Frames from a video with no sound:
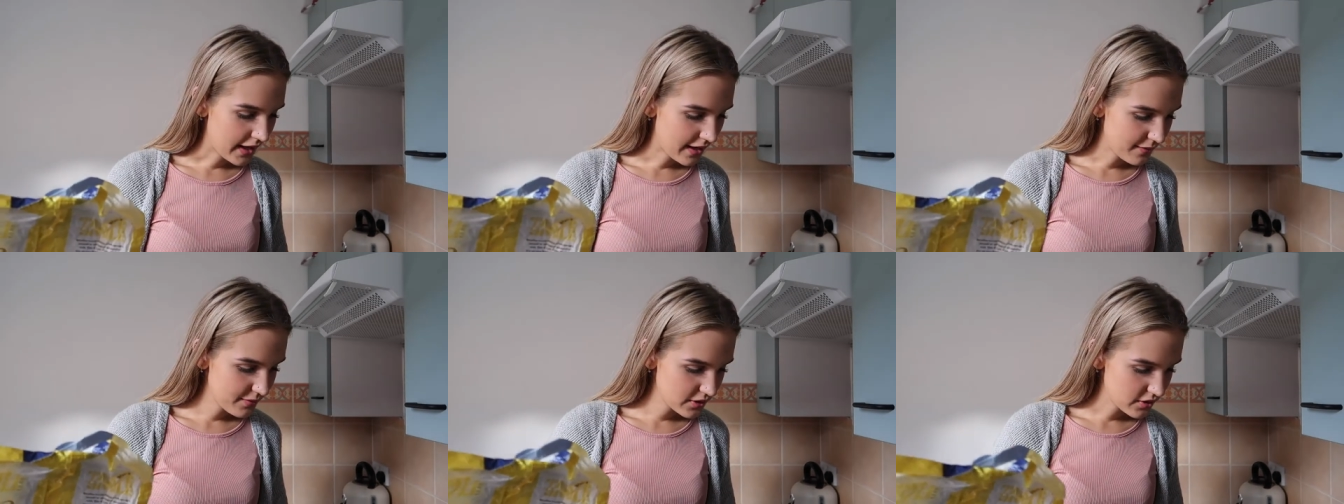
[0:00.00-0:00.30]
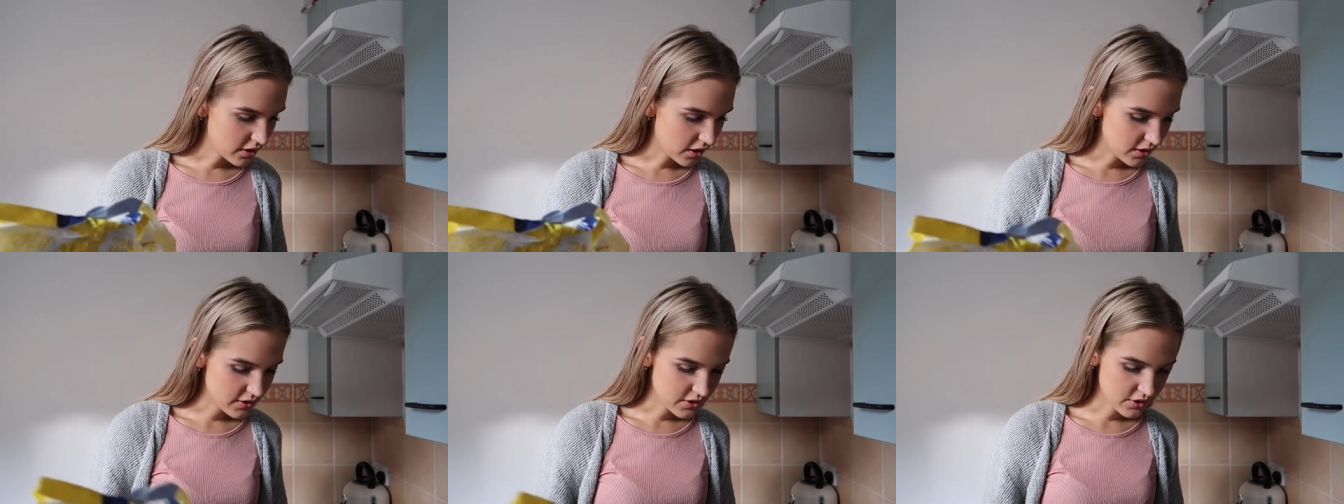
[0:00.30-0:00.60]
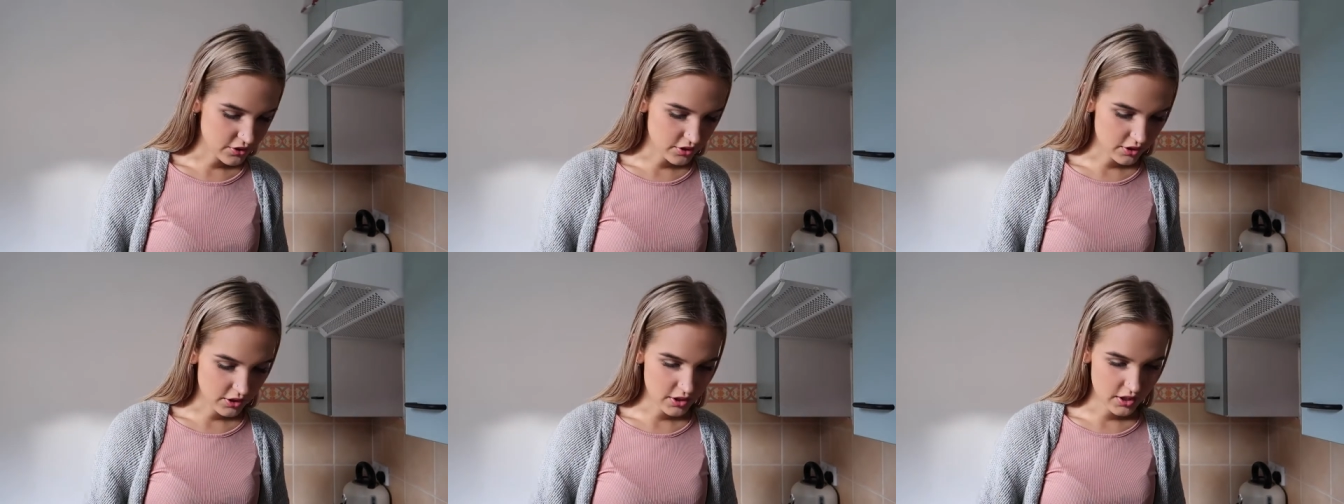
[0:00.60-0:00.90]
how much cars
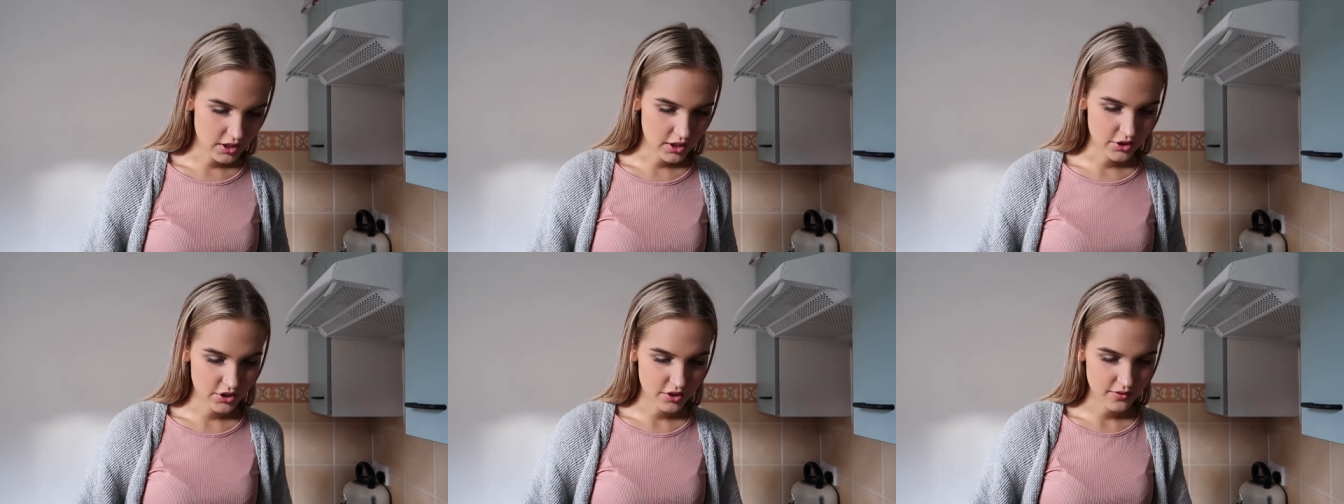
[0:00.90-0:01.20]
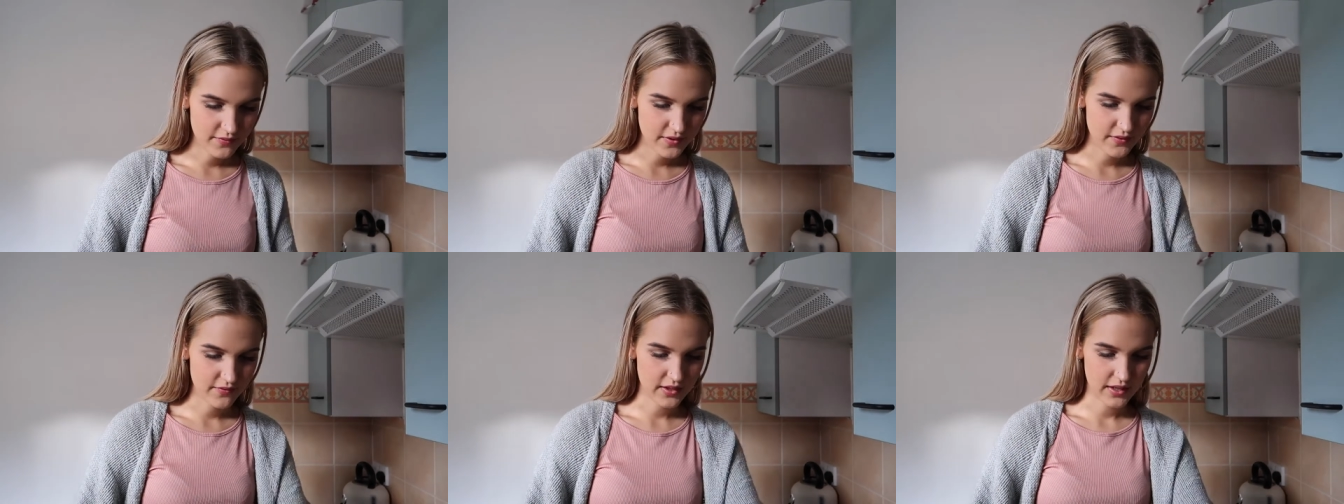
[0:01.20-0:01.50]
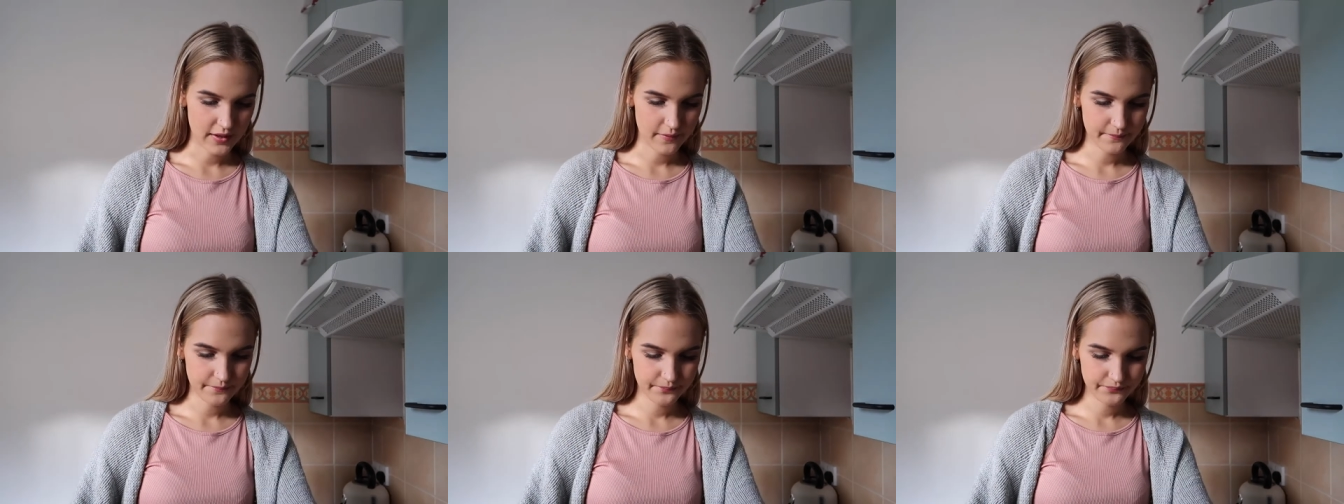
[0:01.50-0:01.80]
did she get?
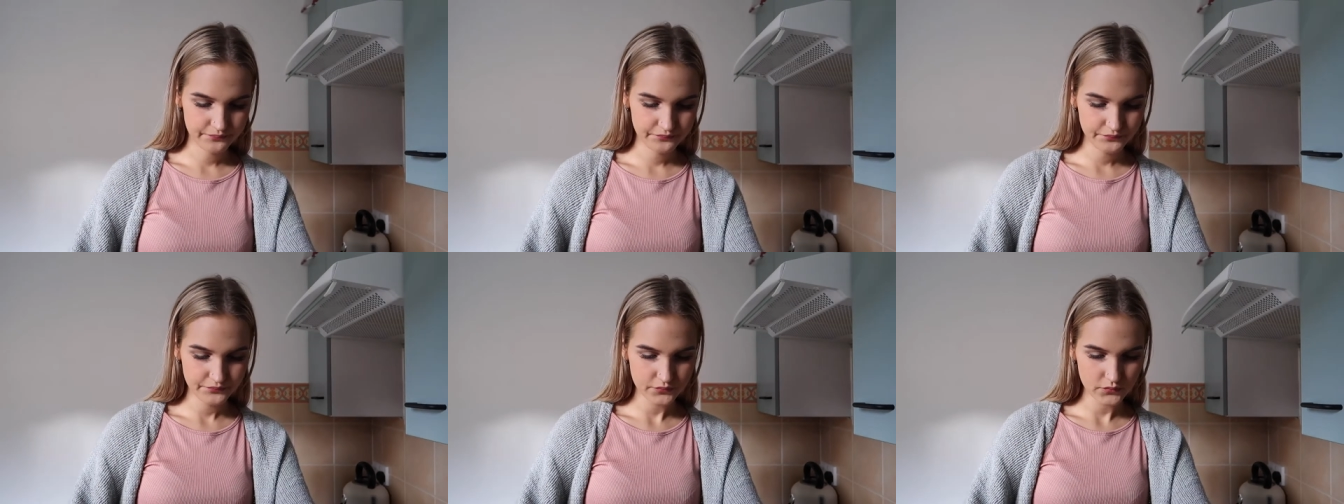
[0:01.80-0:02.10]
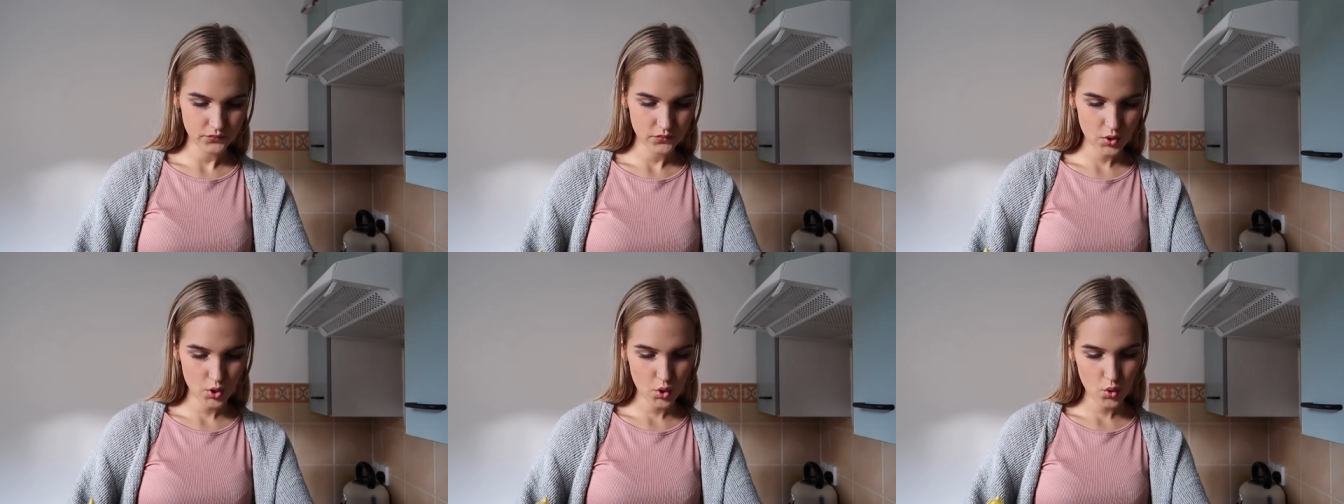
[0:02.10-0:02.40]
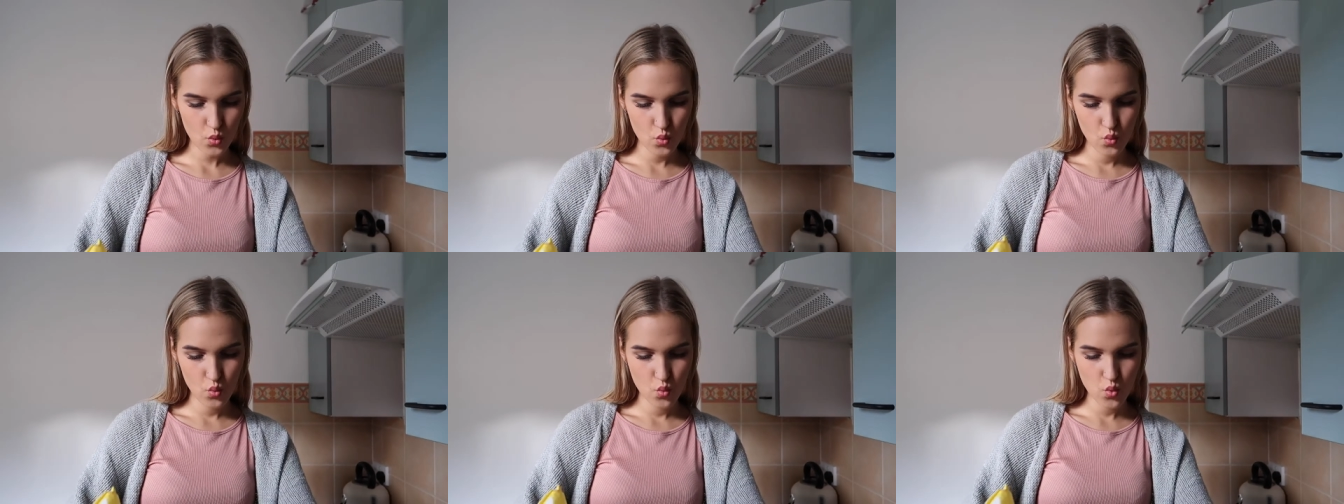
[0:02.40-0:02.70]
150.
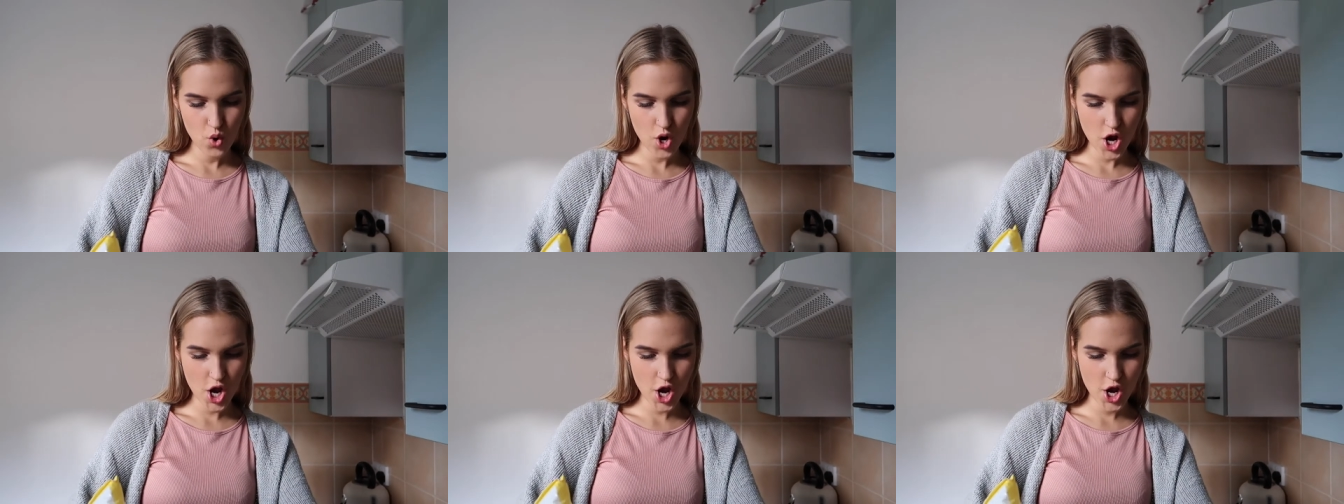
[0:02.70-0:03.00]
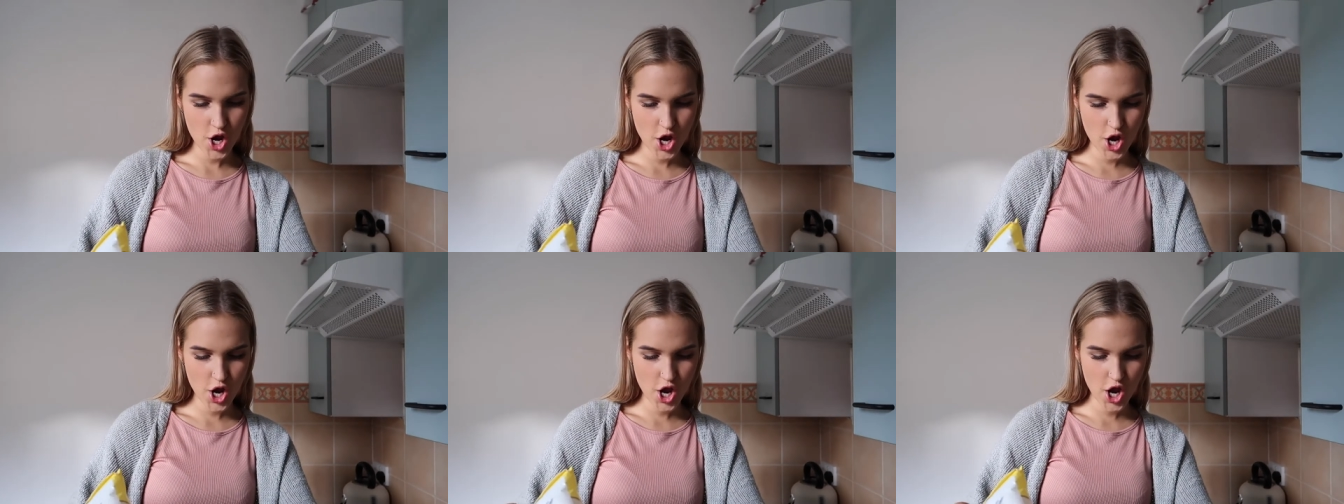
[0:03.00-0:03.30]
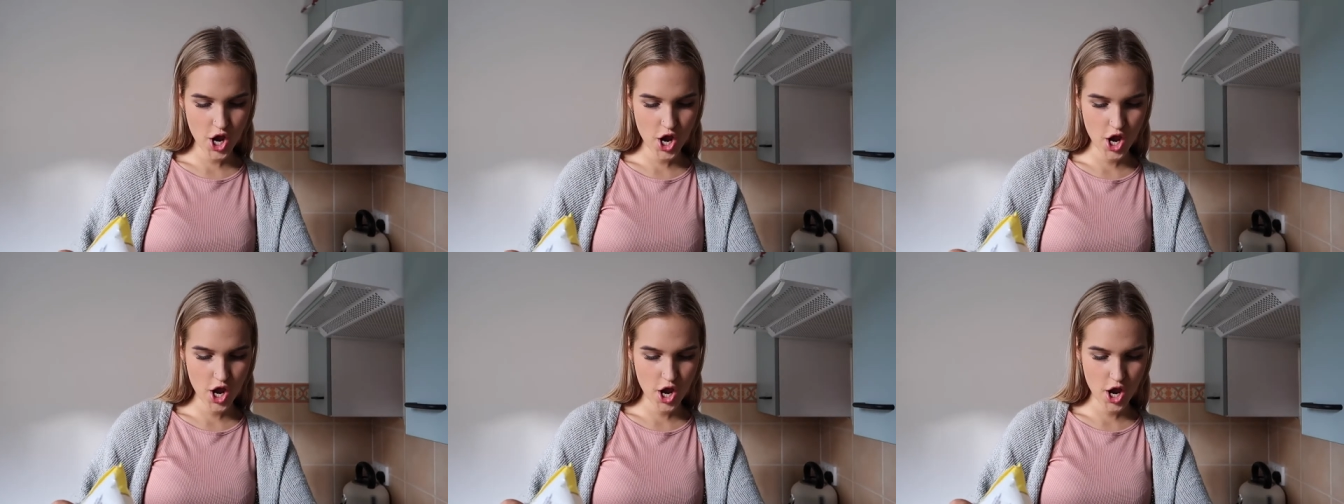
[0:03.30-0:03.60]

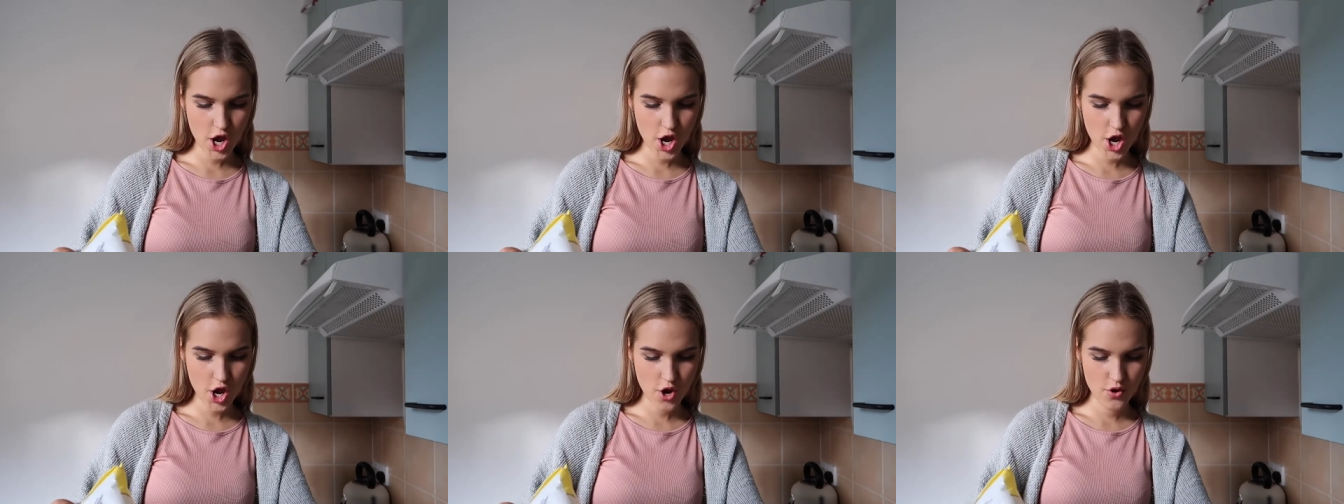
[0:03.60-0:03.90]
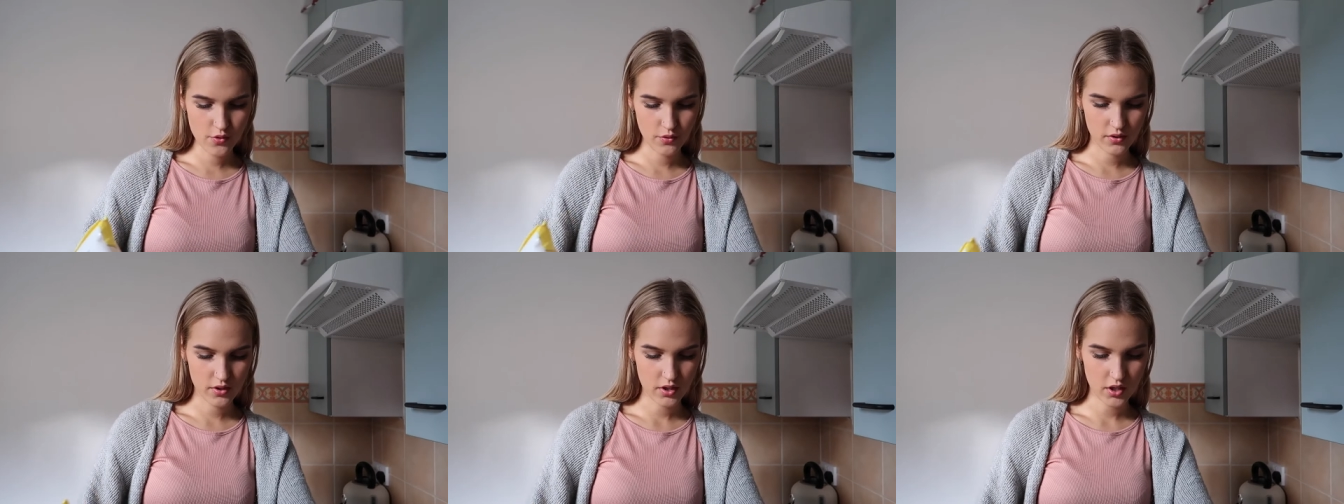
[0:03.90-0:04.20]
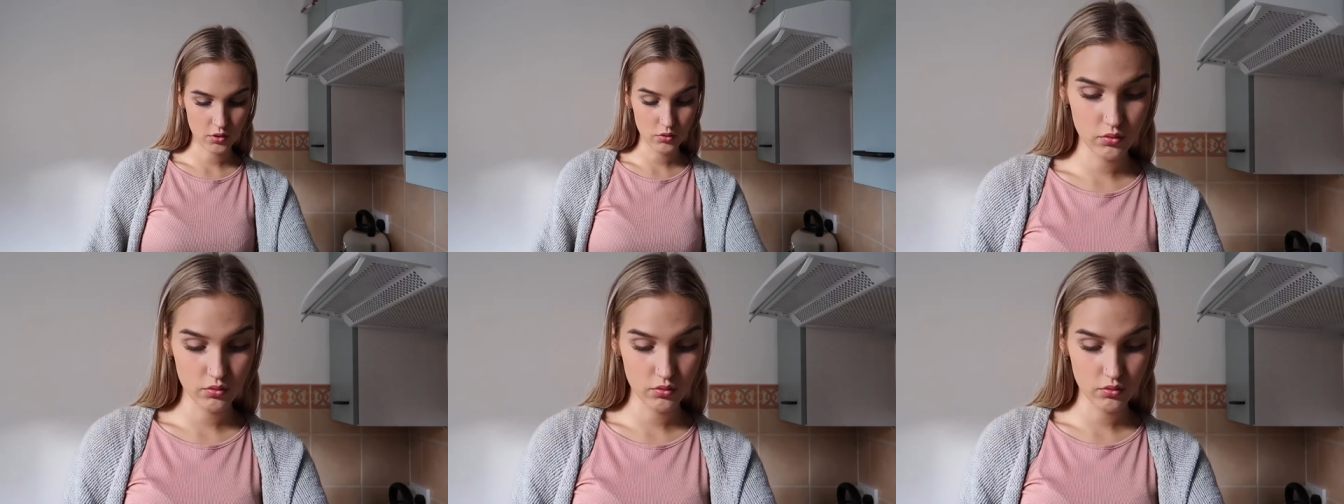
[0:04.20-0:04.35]
Woohoo!